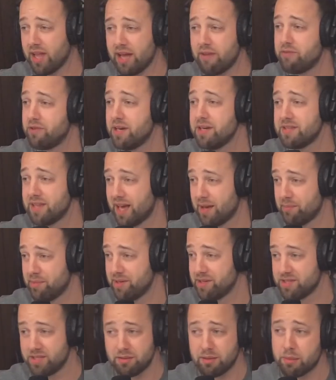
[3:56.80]
Life does
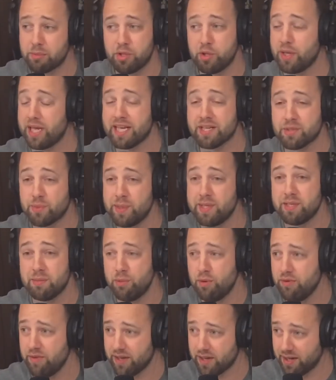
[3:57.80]
happen, and sometimes you can't squeeze a
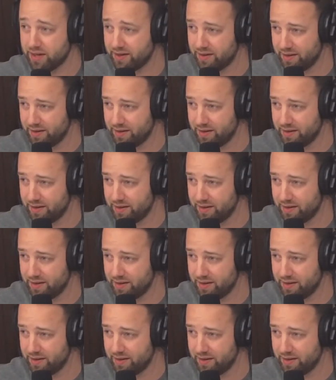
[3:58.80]
movie in.